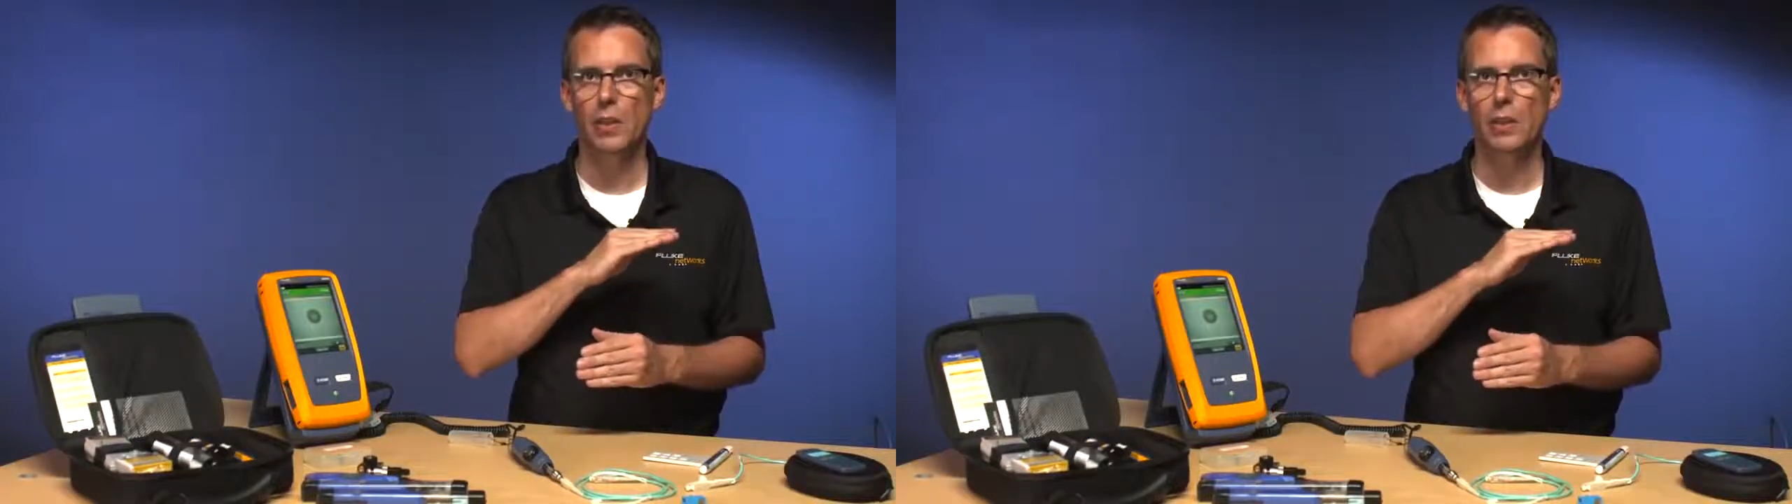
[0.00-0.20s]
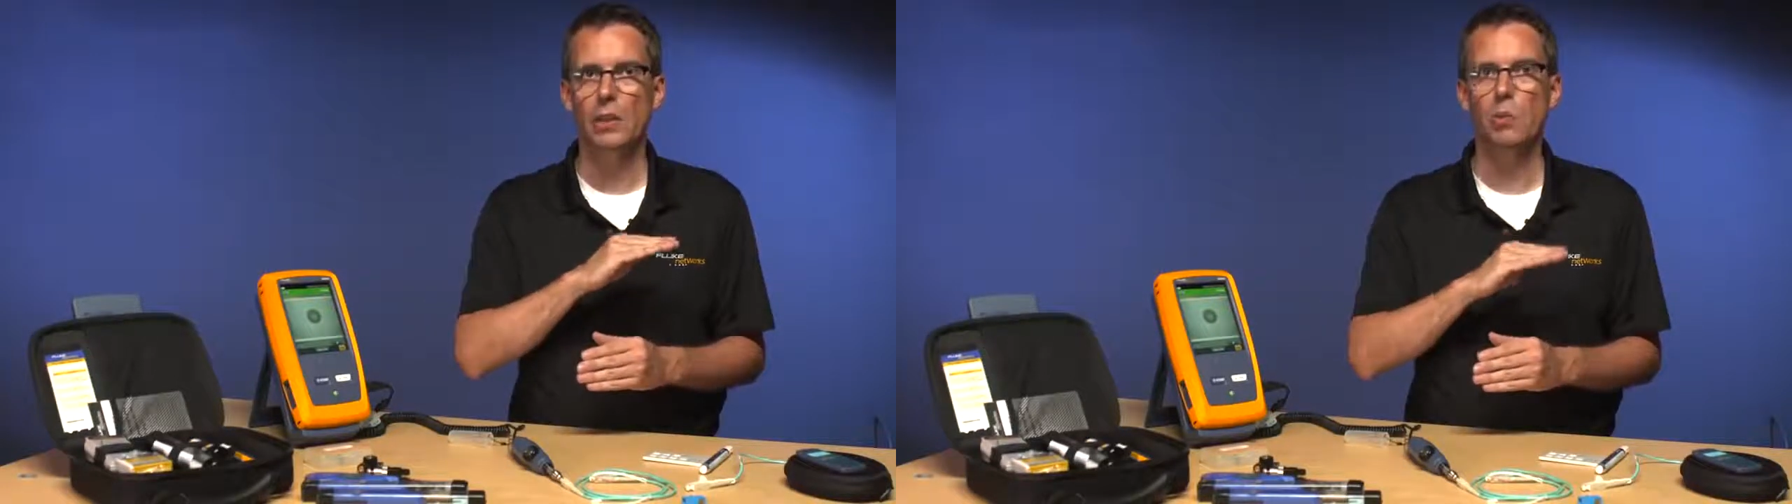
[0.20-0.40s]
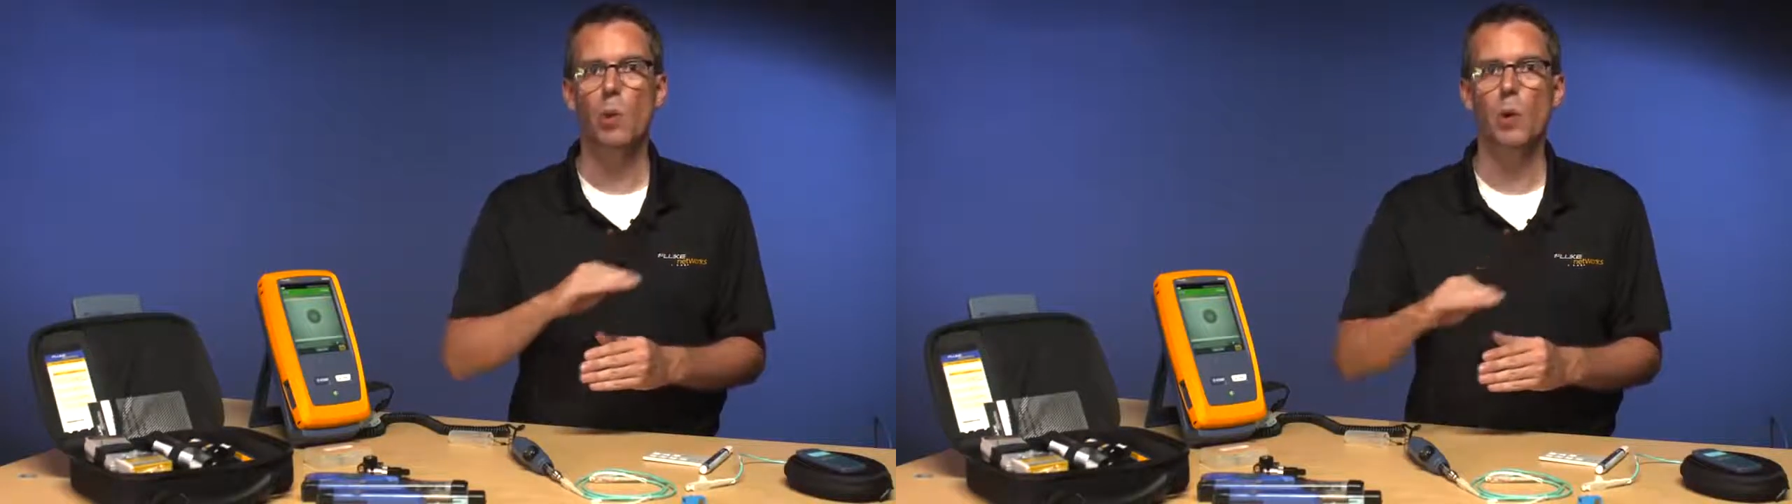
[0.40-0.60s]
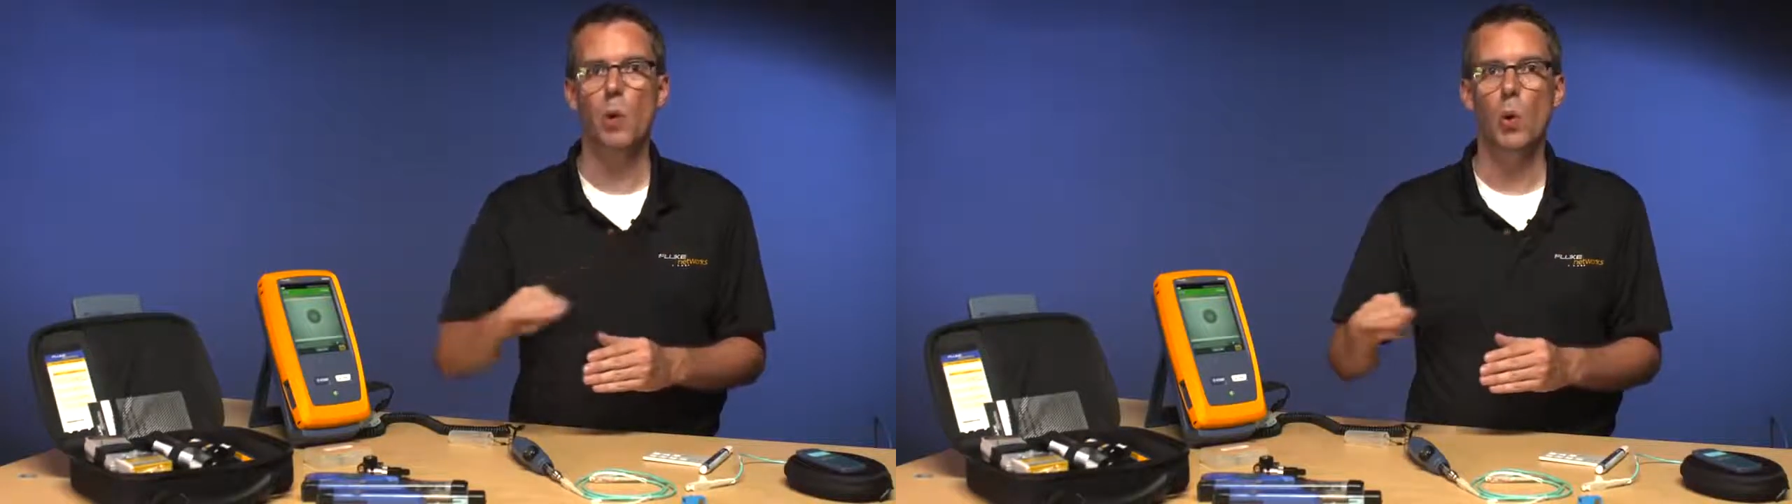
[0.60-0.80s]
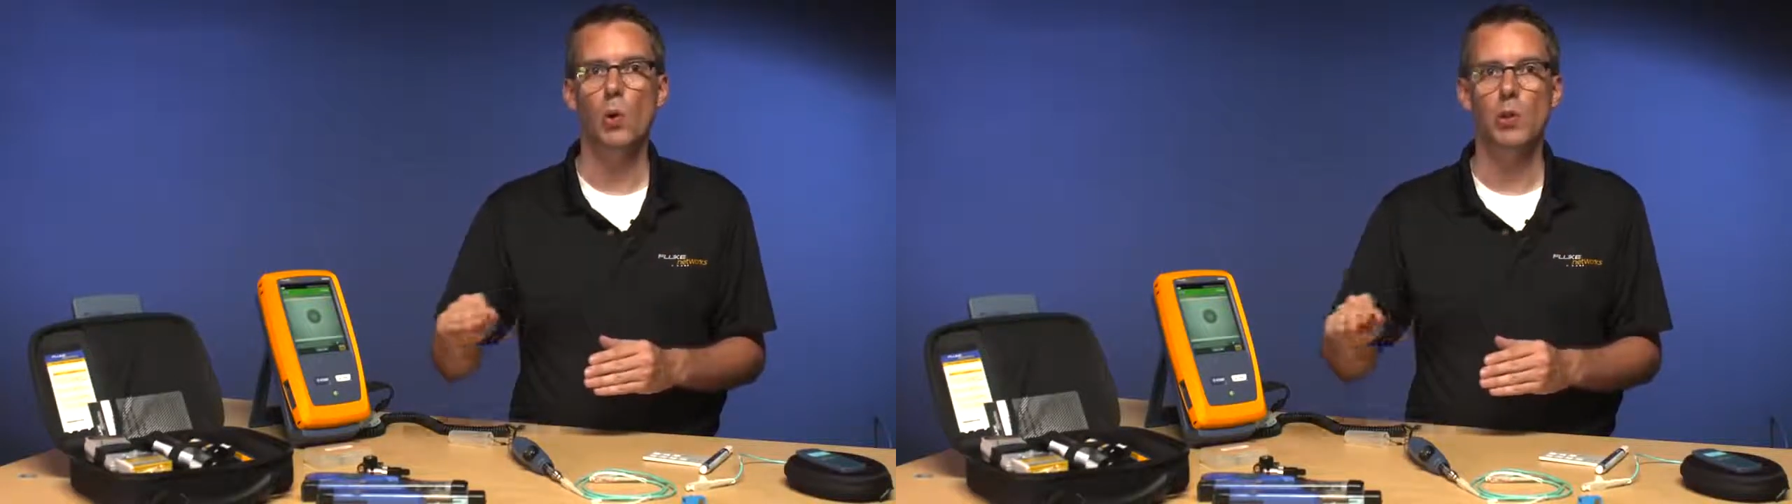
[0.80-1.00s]
this is what we're
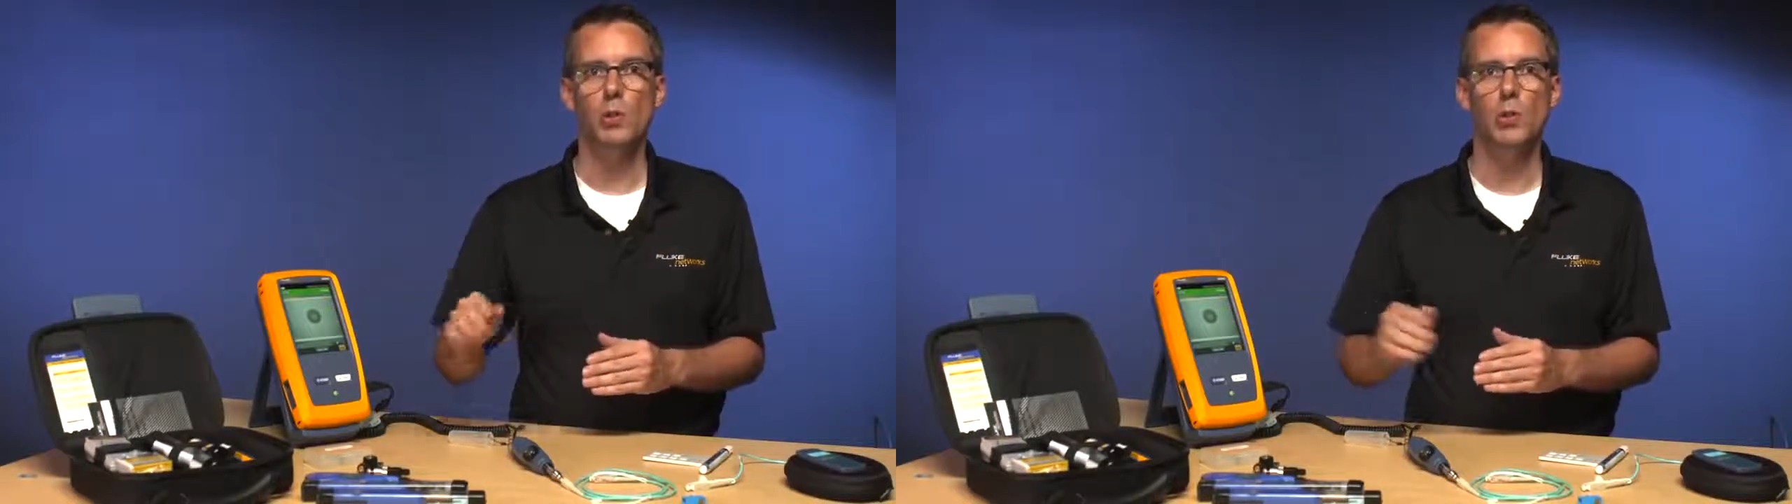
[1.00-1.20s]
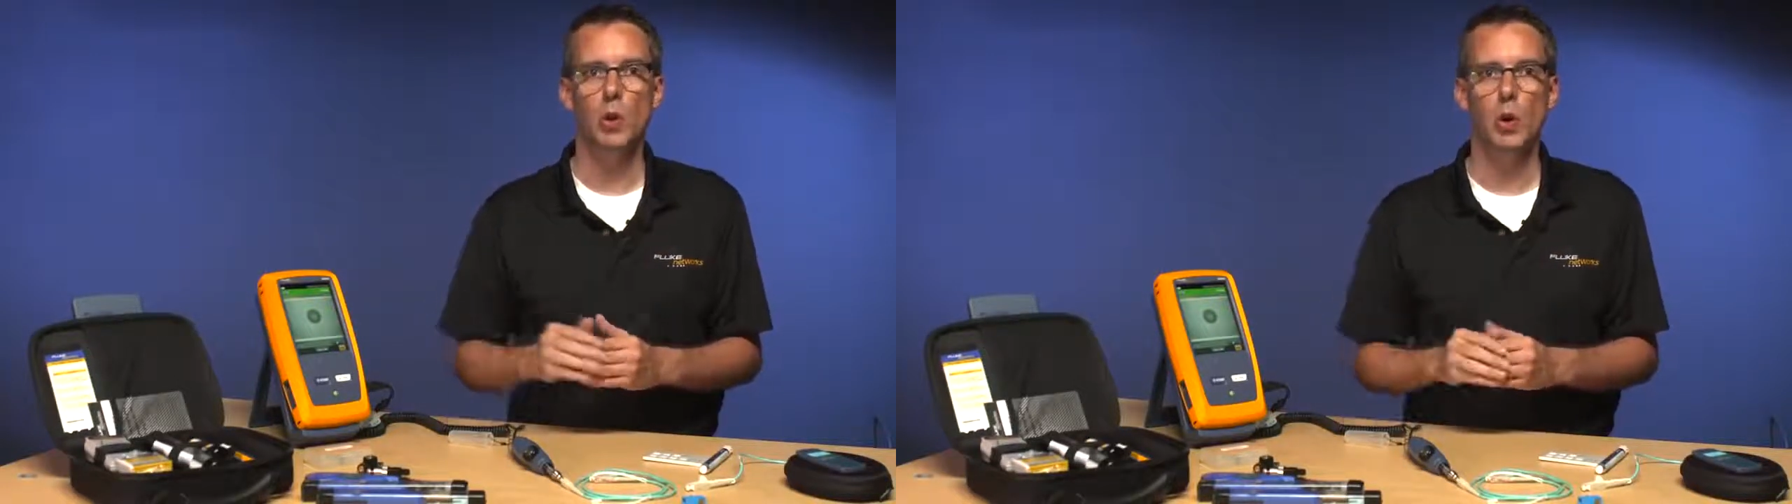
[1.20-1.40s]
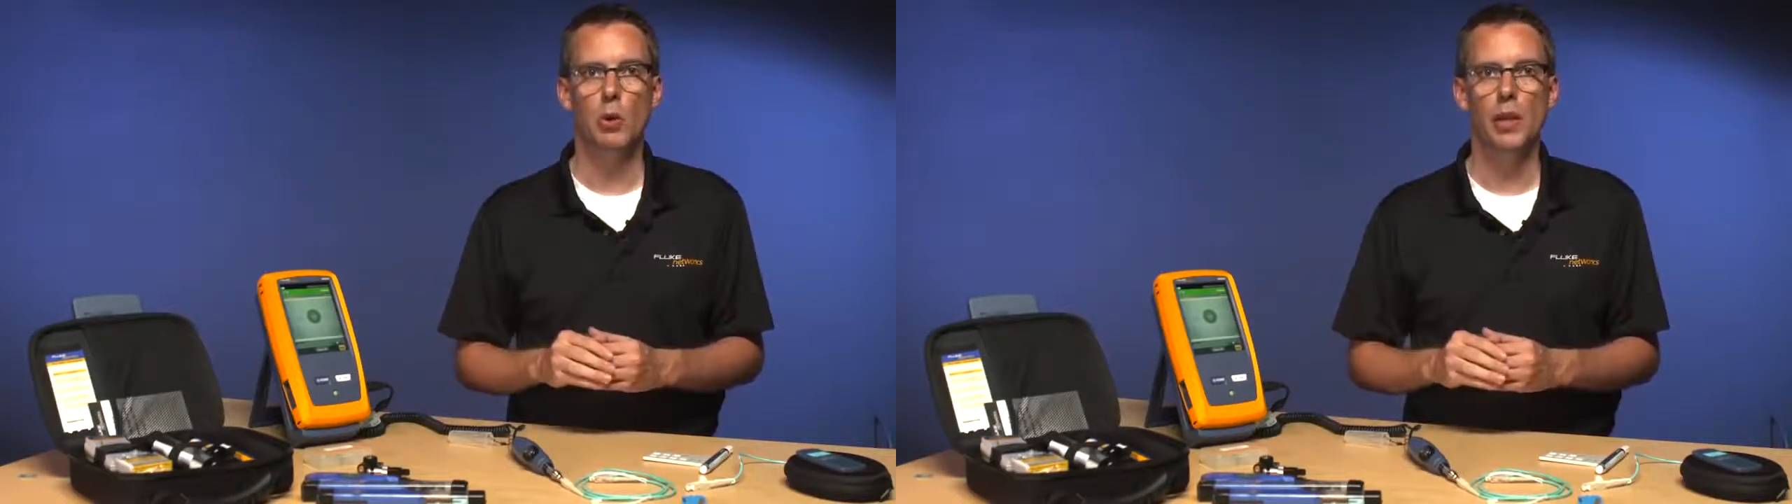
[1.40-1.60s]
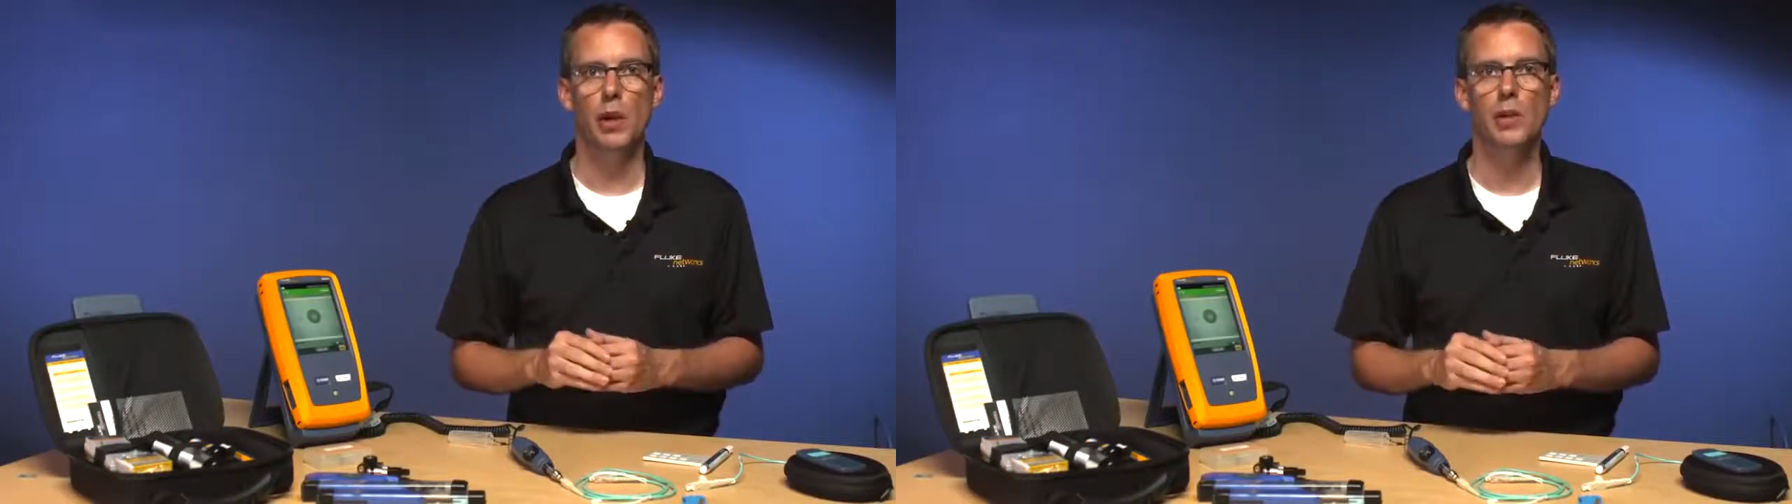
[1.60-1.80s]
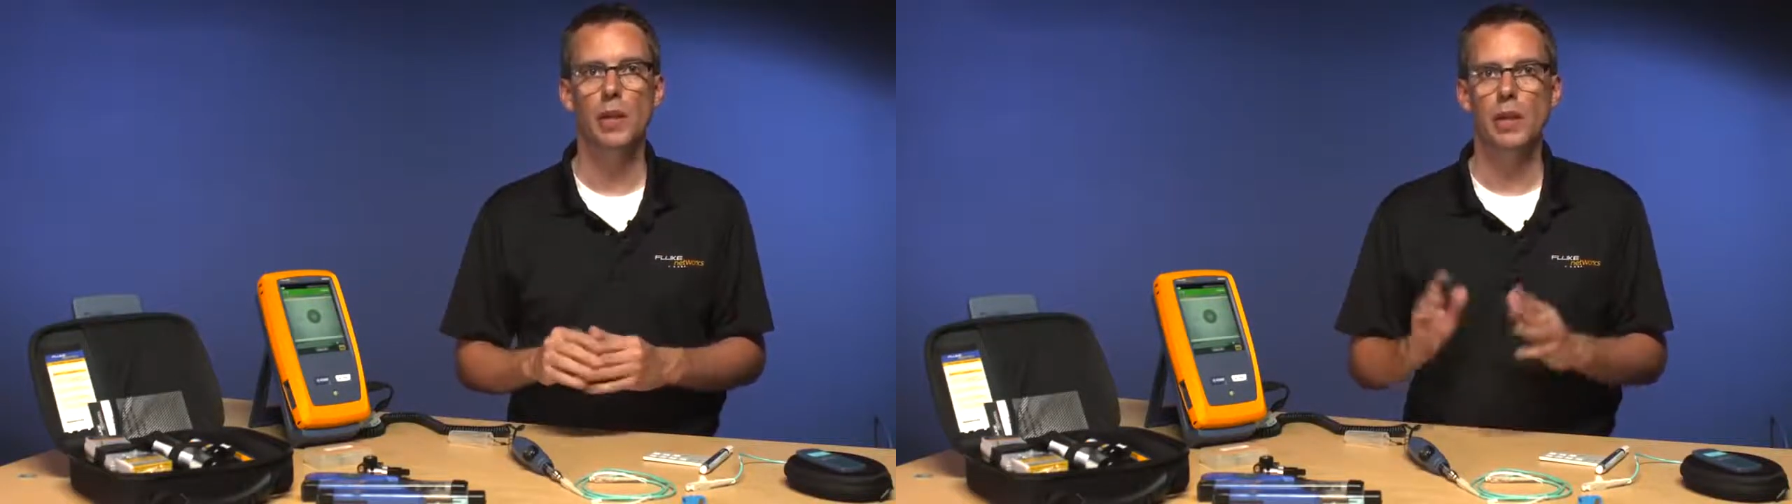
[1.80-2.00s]
all going to agree on,